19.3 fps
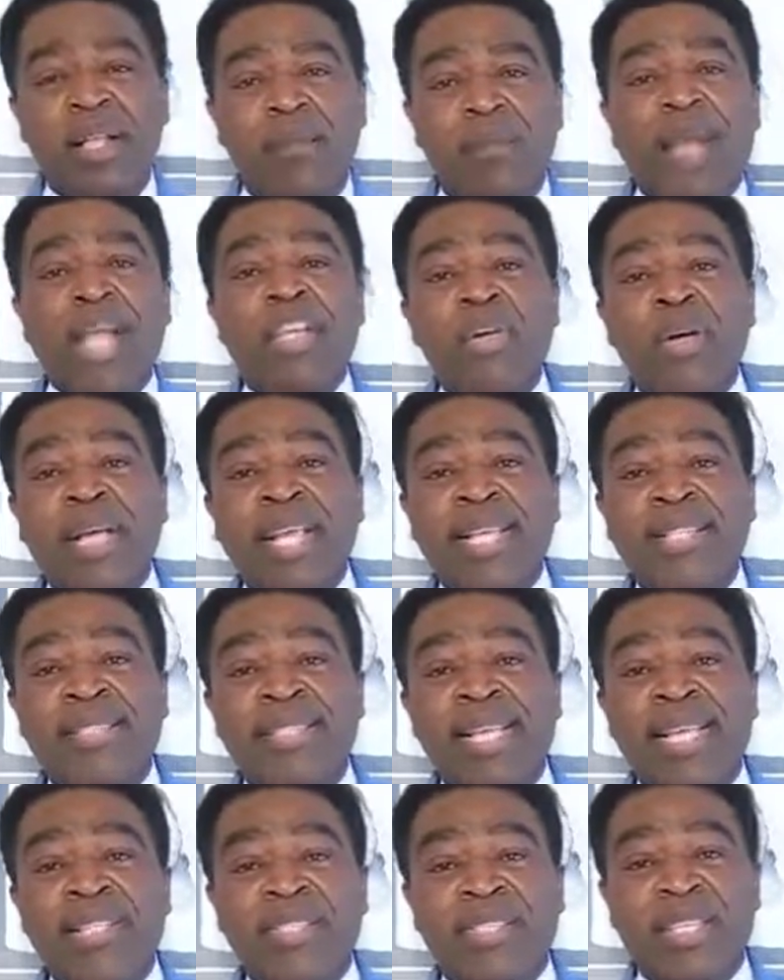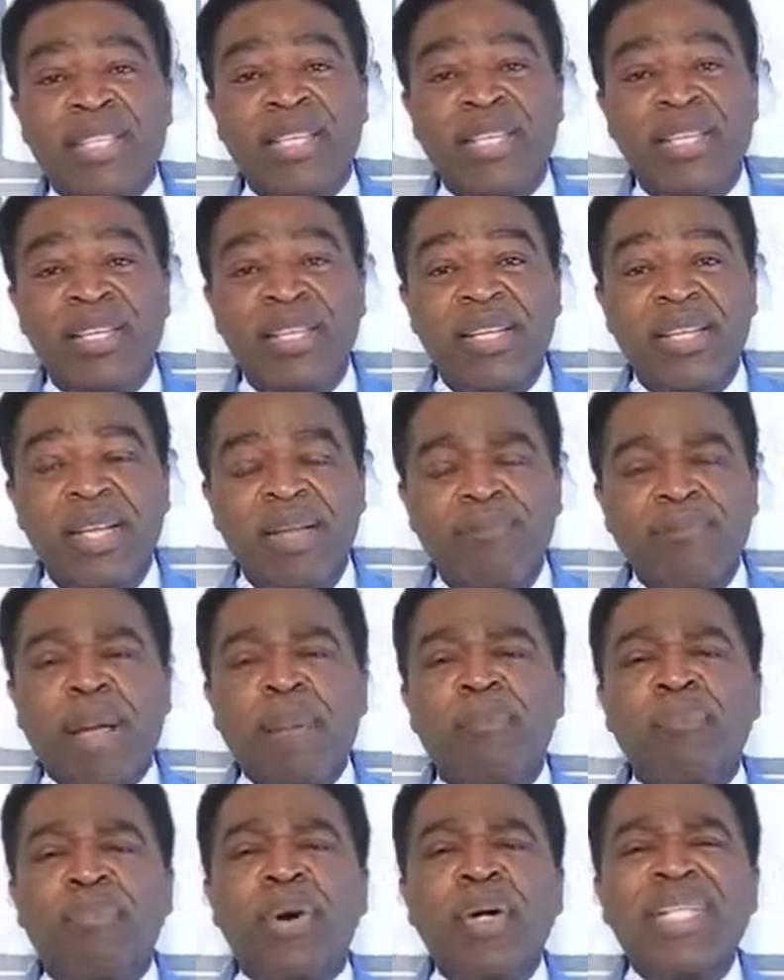My yoke is easy, my
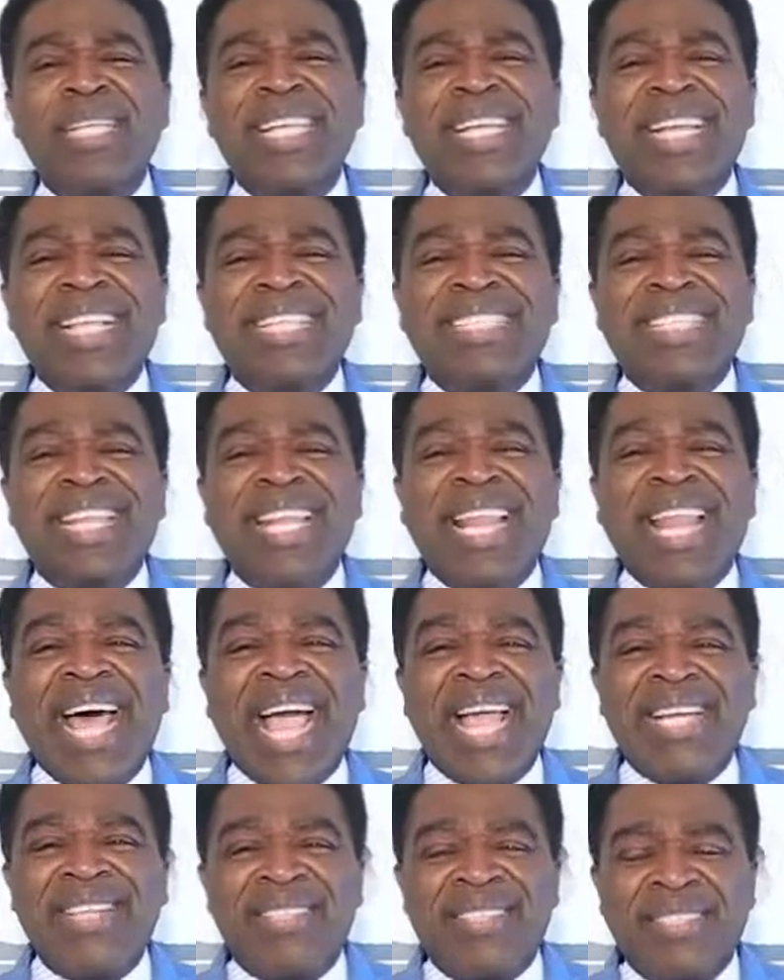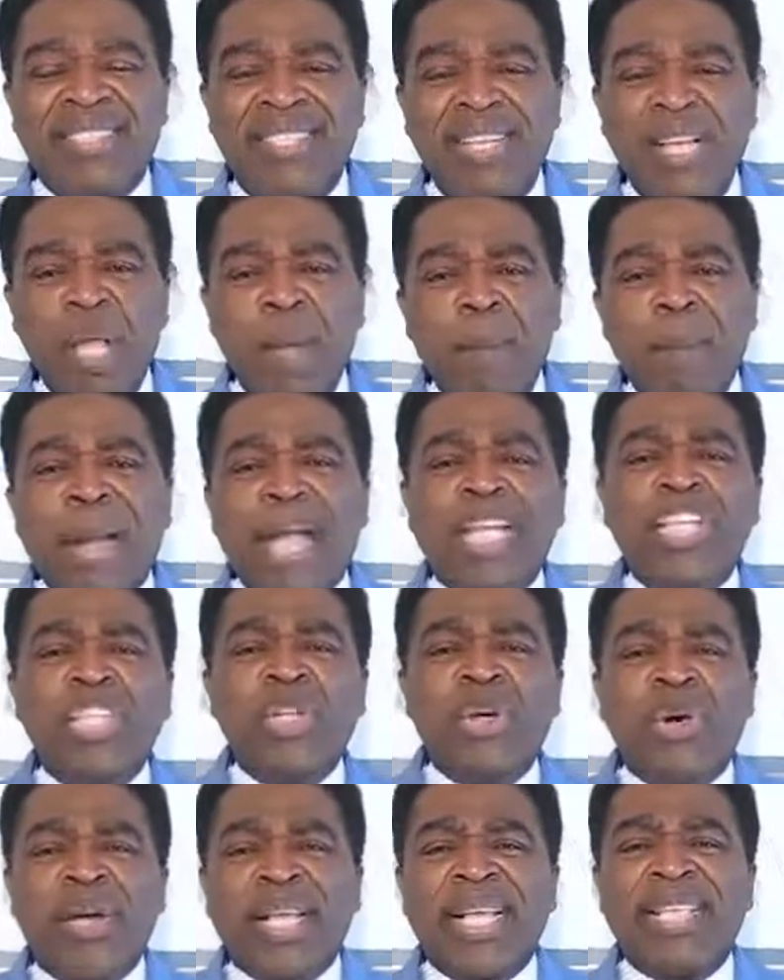burden is light. My
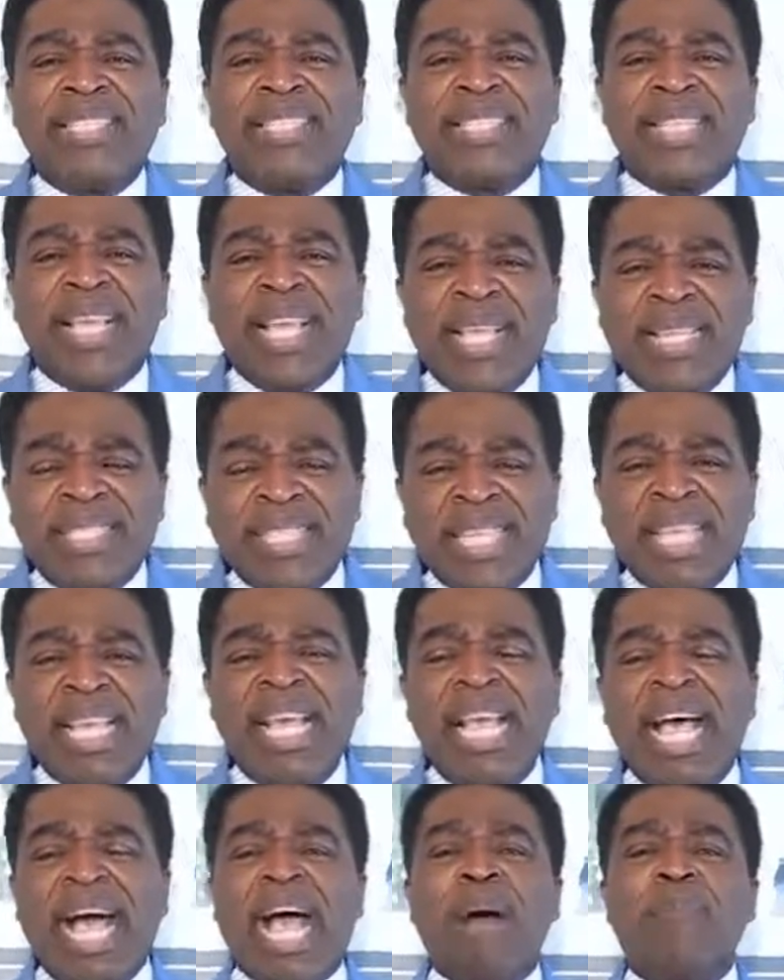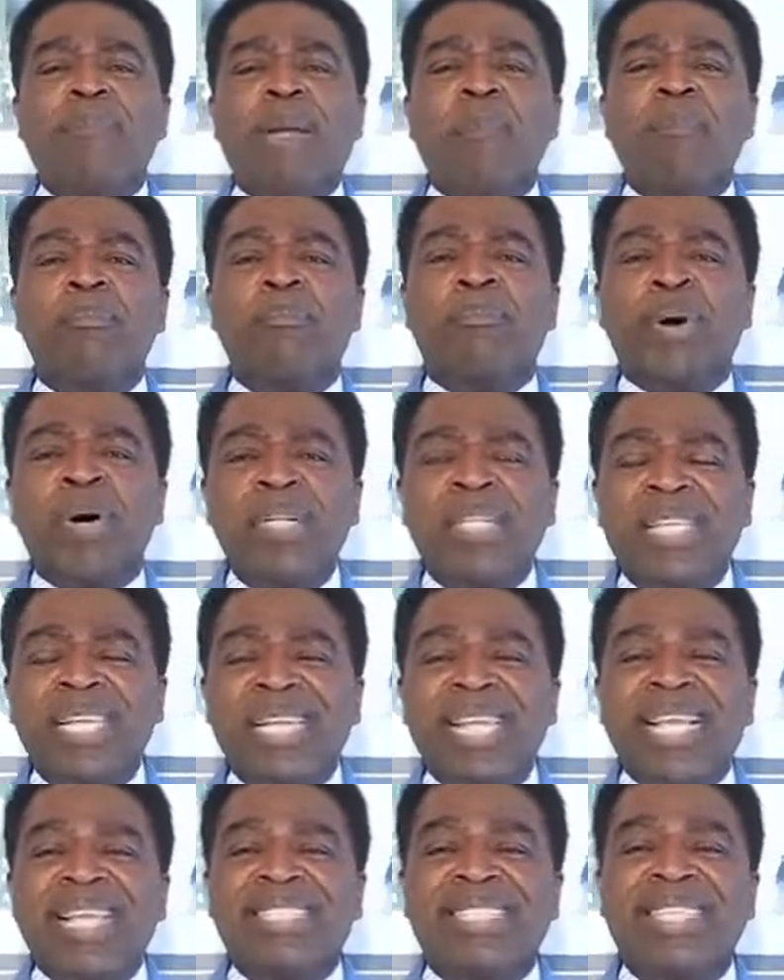yoke is easy and my
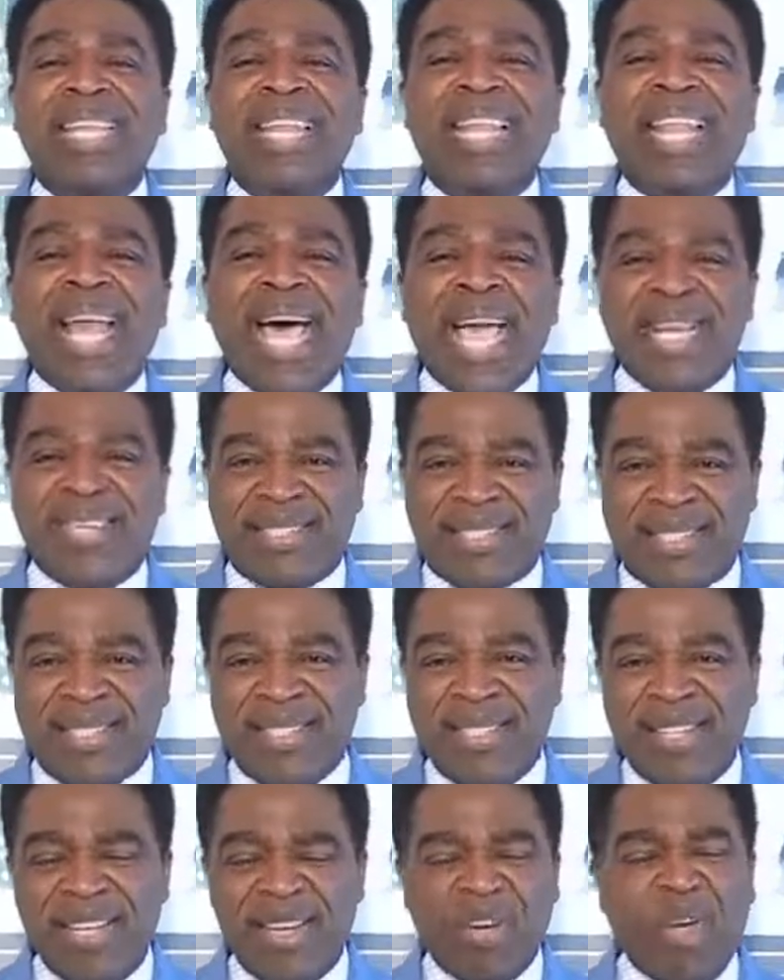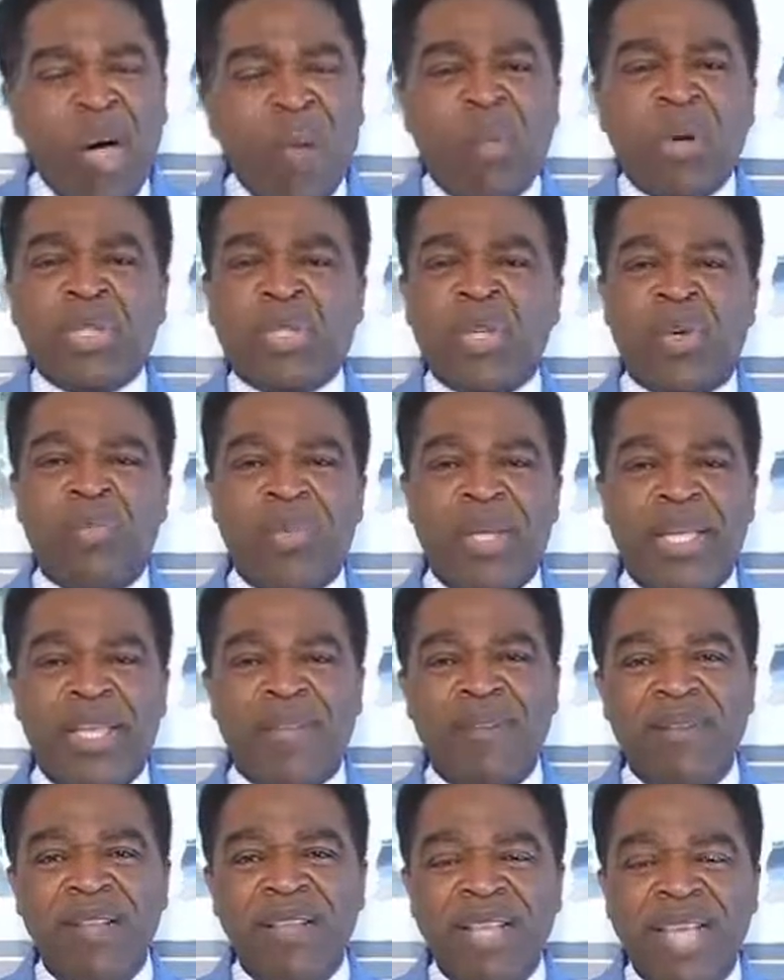burden is light. Come unto
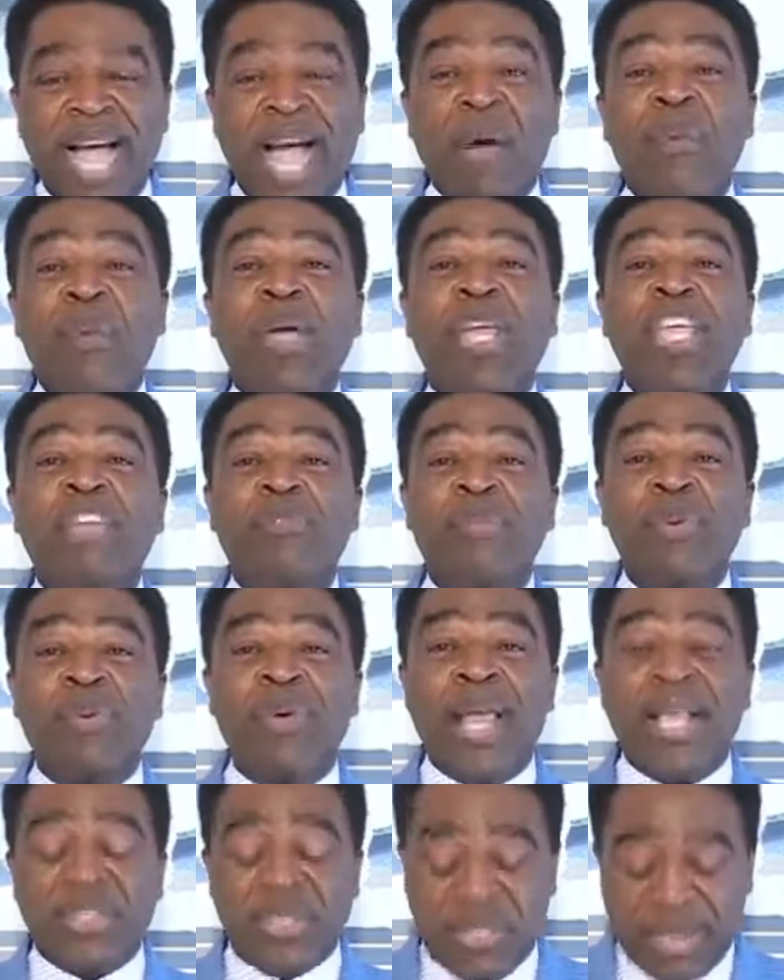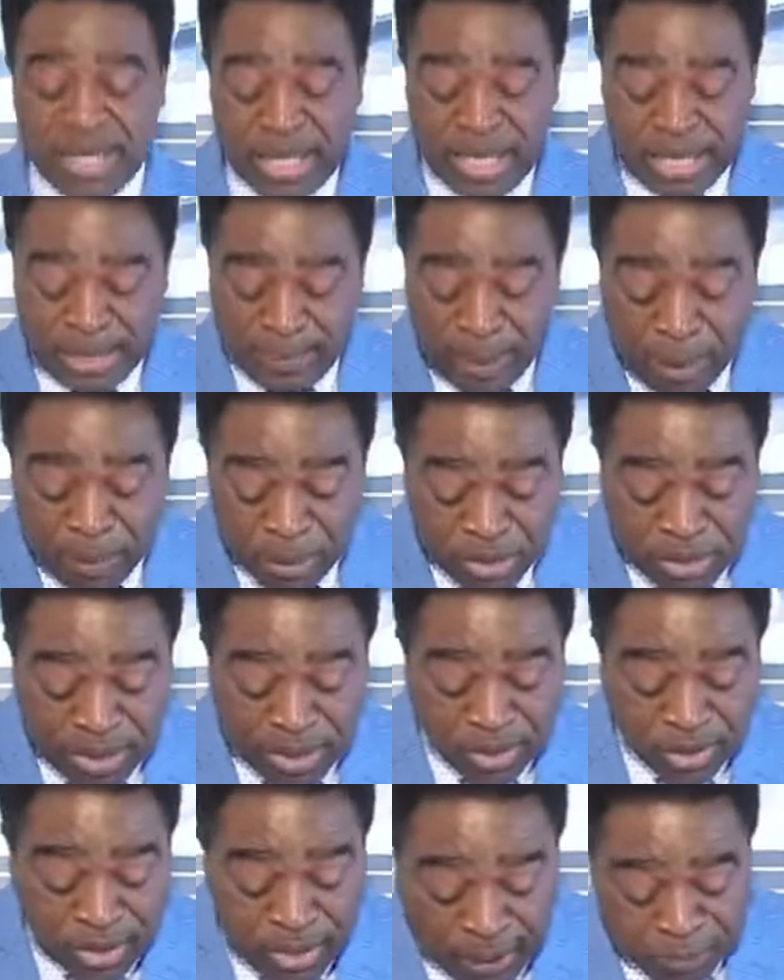me. I will give you rest. The Bible
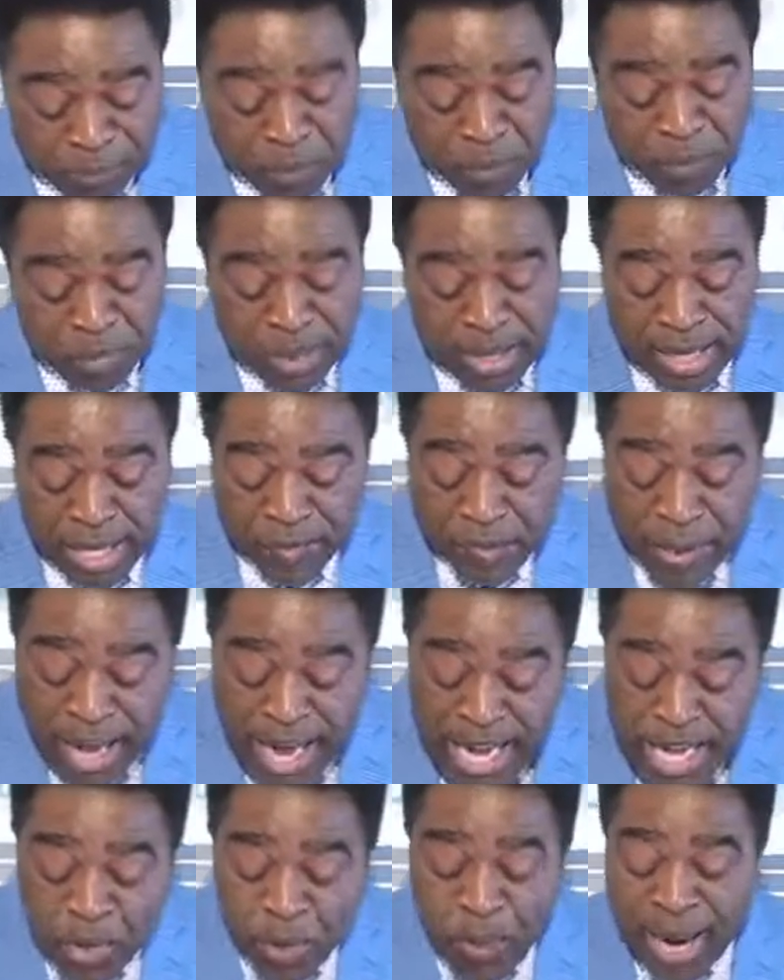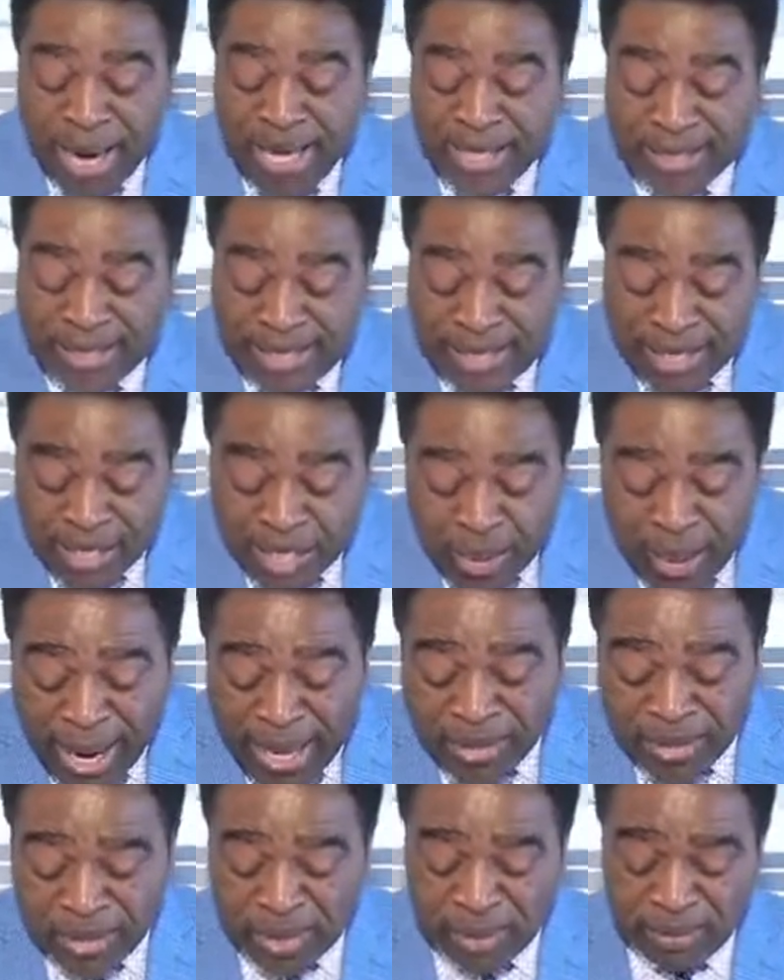says, Yet, yeah, if anyone is in
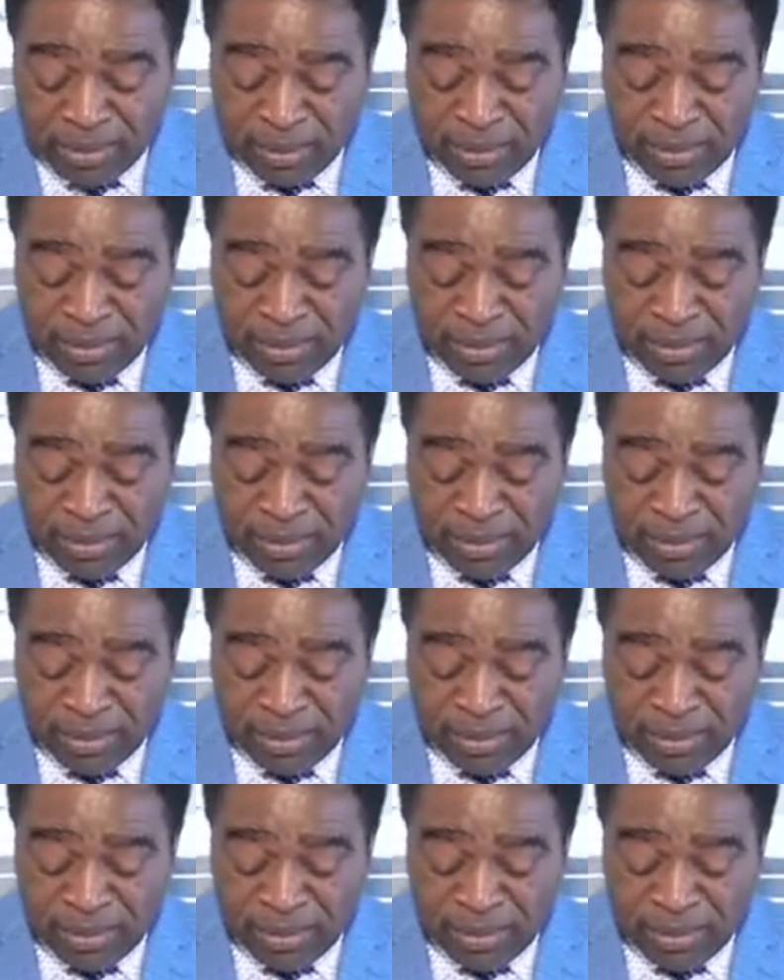Christ,